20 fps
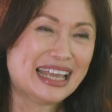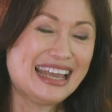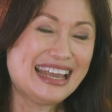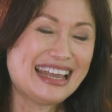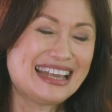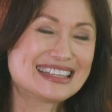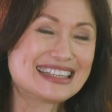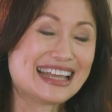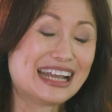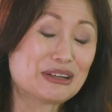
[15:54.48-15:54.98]

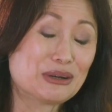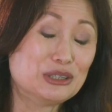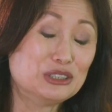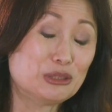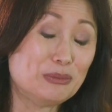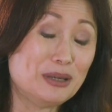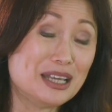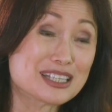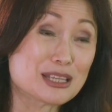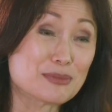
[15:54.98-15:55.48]
Is that going to
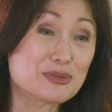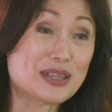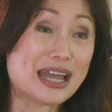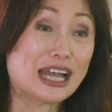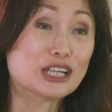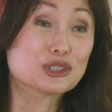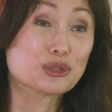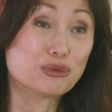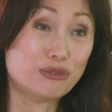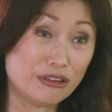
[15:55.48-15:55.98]
be a
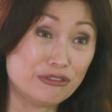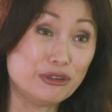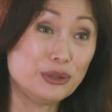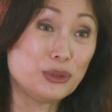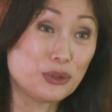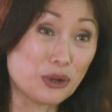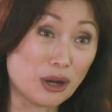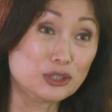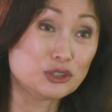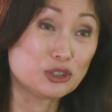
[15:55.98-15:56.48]
substantial revenue
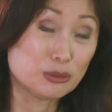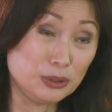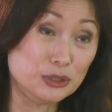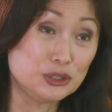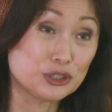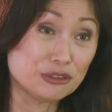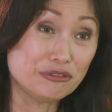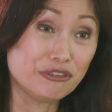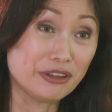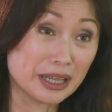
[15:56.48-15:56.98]

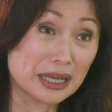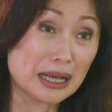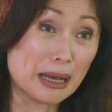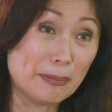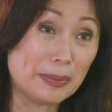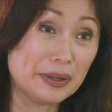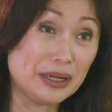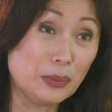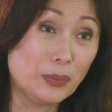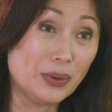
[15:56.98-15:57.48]
contribution for the
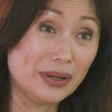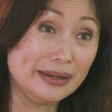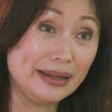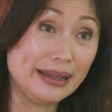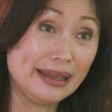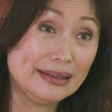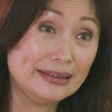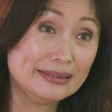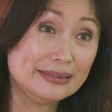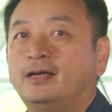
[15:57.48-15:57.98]
company one day?